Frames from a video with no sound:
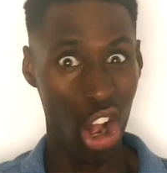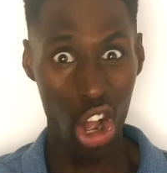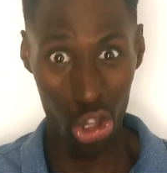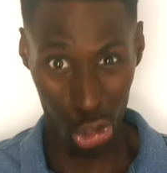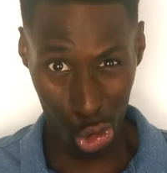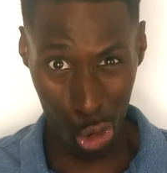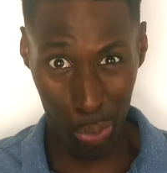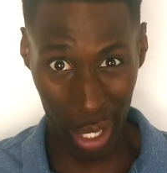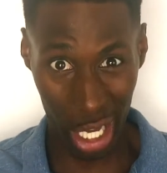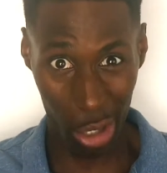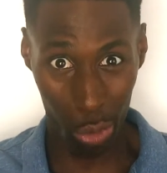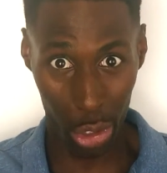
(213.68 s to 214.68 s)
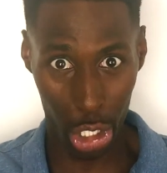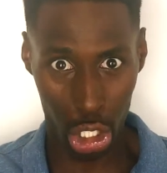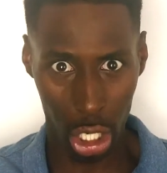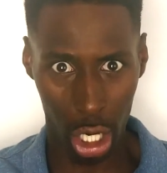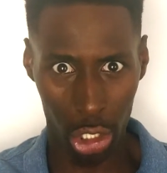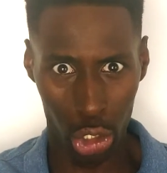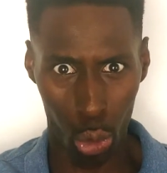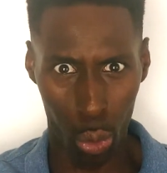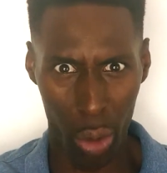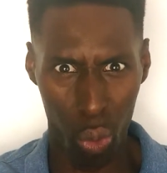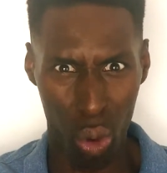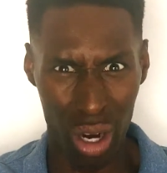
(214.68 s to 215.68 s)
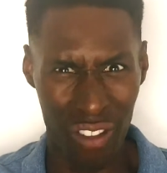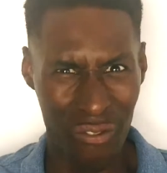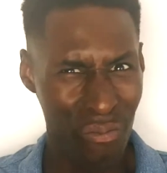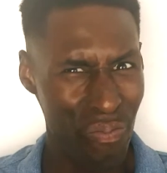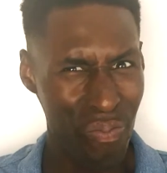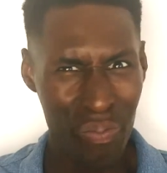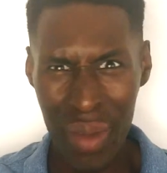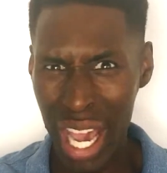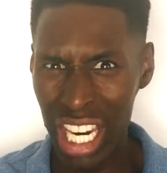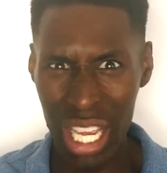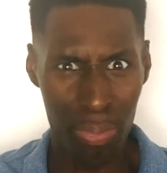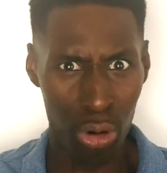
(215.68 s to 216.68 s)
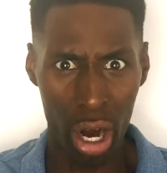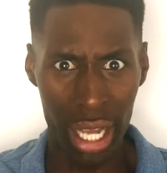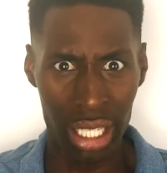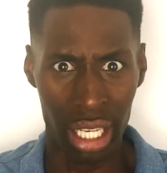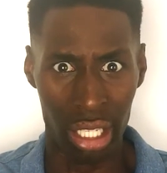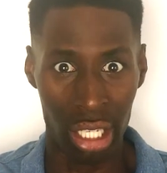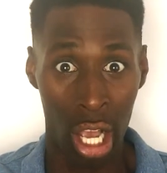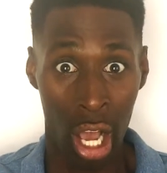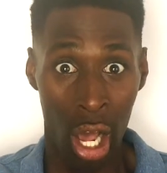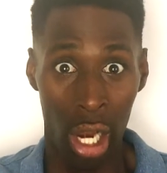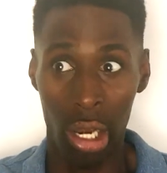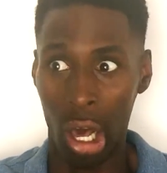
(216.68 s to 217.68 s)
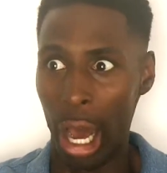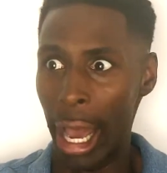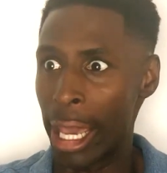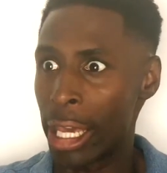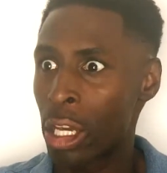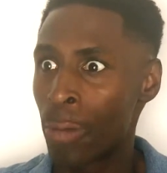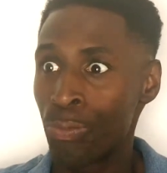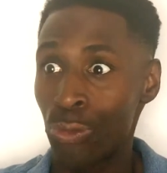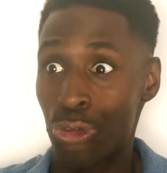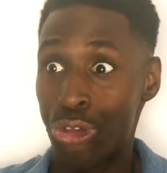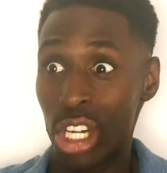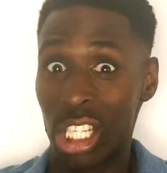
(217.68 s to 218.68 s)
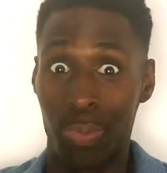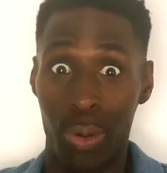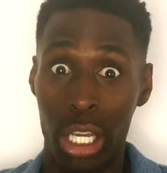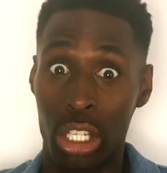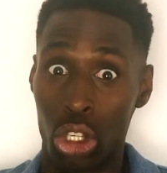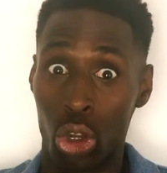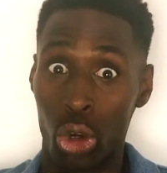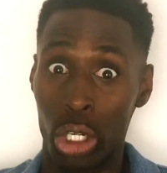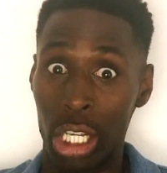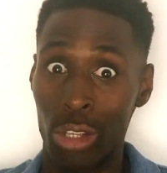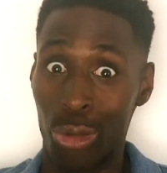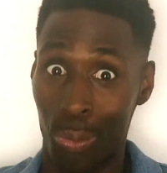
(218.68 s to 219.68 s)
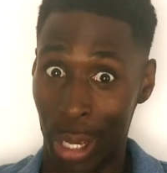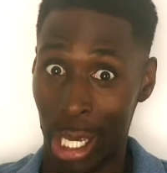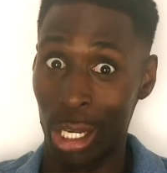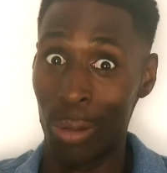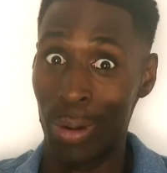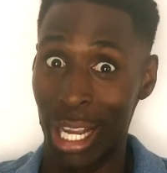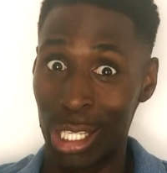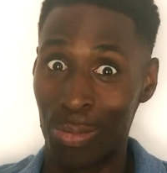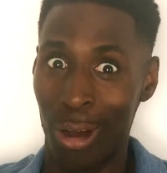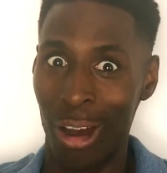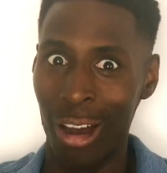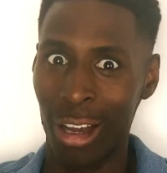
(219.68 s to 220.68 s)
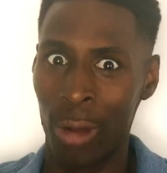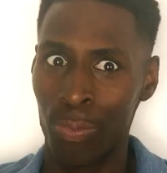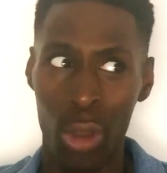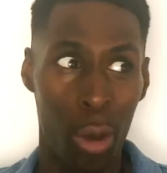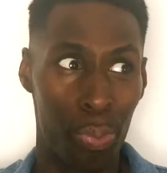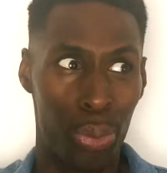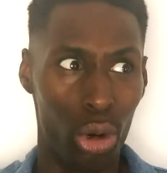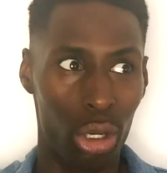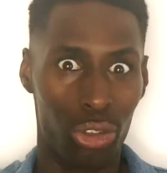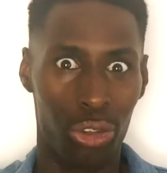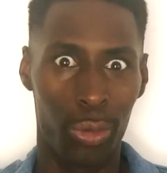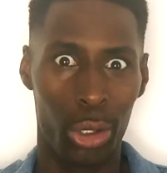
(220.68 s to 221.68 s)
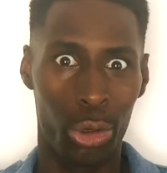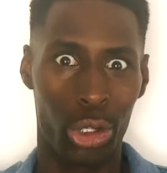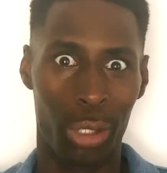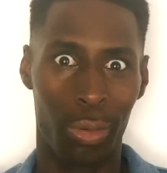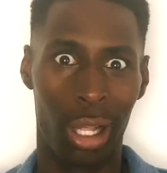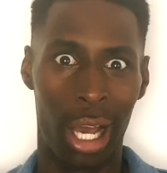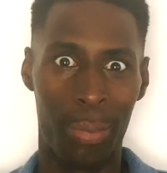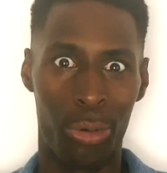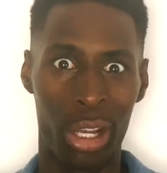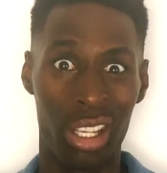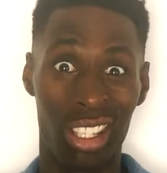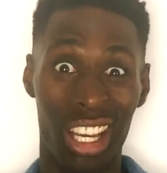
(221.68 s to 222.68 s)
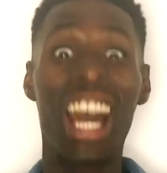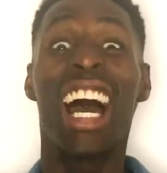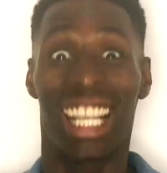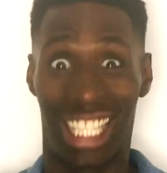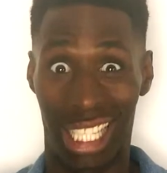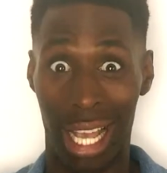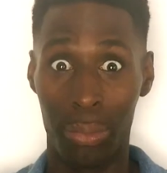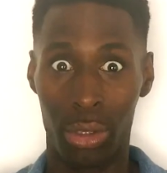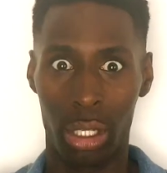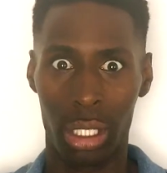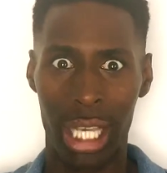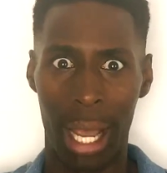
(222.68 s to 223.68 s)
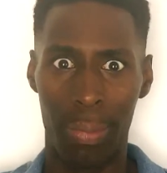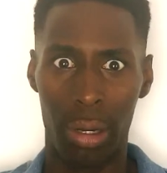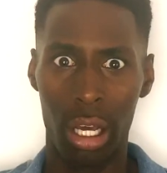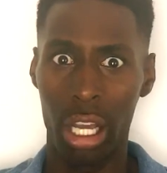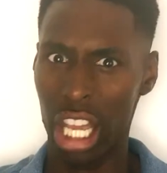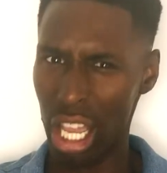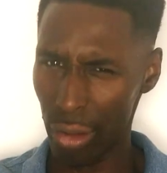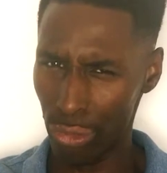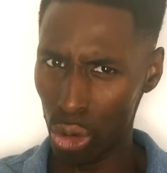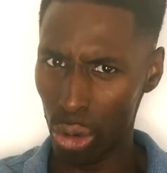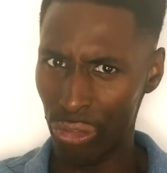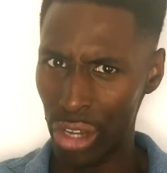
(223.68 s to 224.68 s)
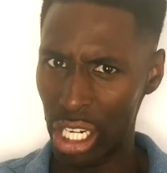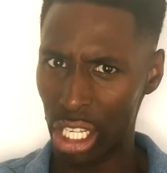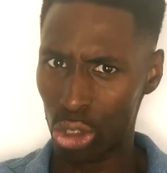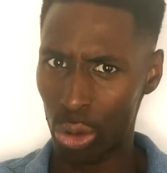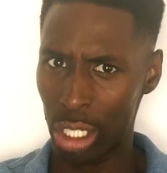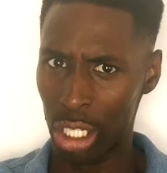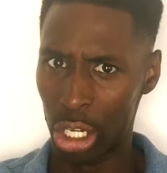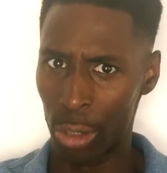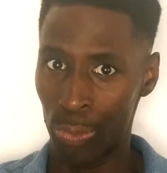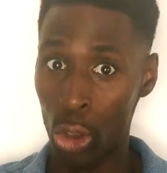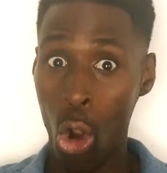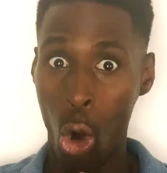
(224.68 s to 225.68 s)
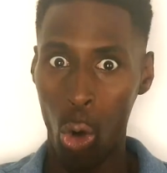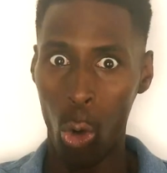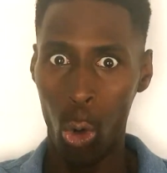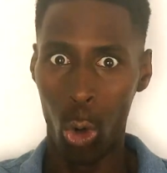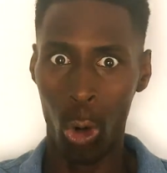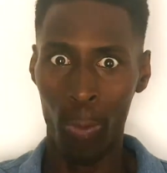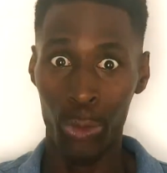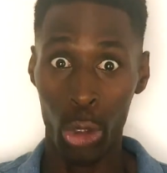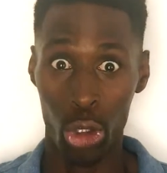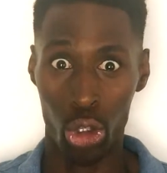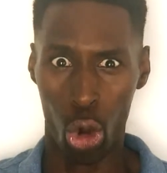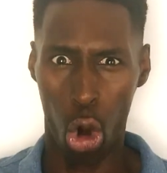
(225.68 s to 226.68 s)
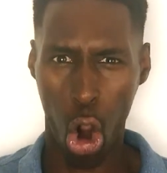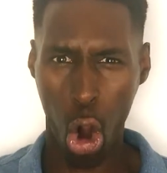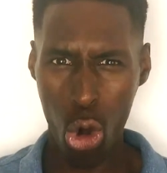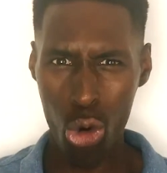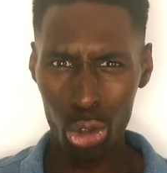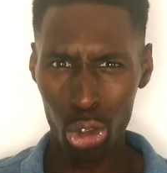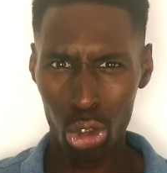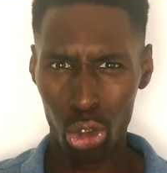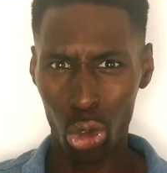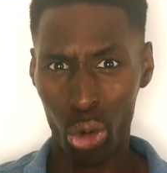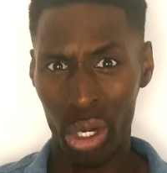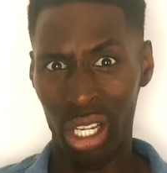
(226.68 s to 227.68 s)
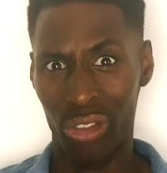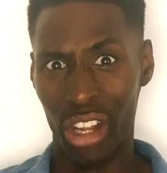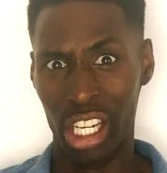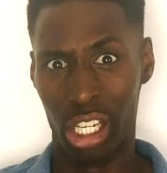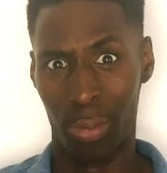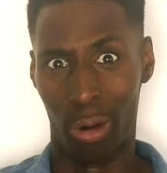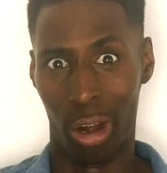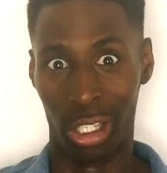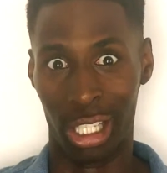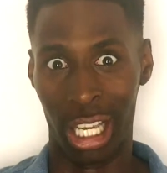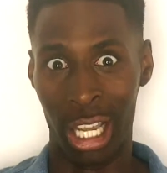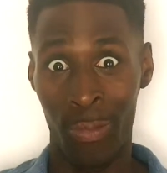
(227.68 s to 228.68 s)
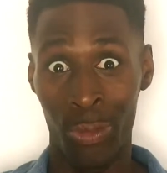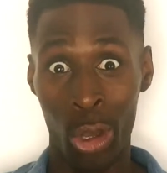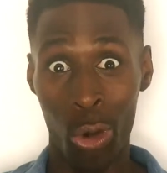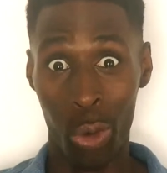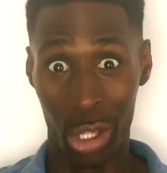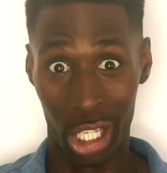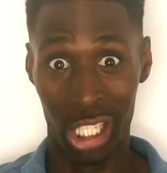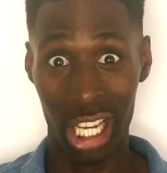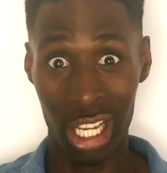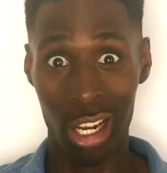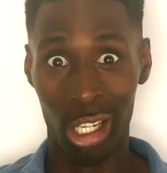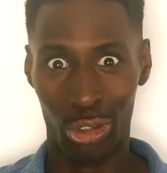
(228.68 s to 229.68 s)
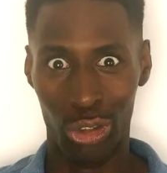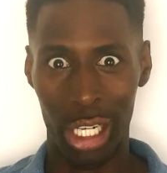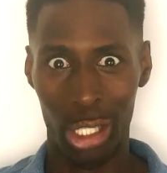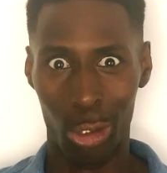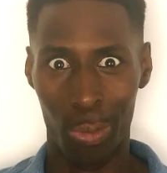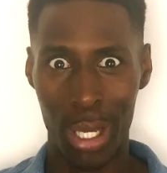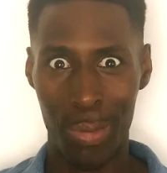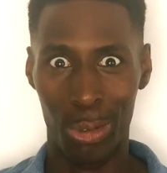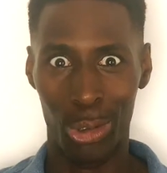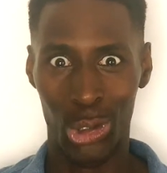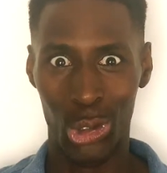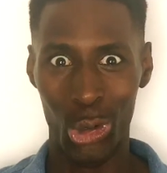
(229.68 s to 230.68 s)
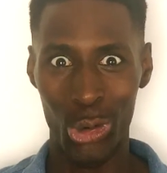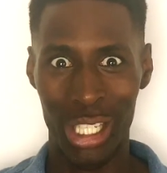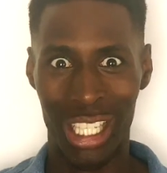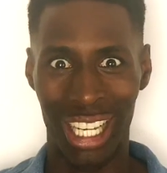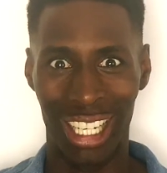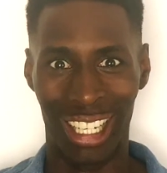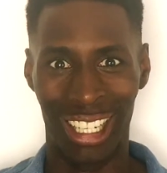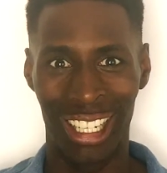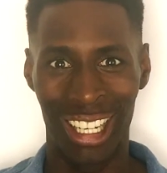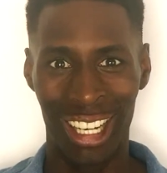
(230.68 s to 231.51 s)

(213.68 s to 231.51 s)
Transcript: you'll be in with a chance to win one of many prizes, like frisbees and hoodies from Beckenham Place Park, books from Lewisham Libraries, a Samsung tablet if you're a Phoenix resident, or your own story adventure party with a tea dance for little people storyteller.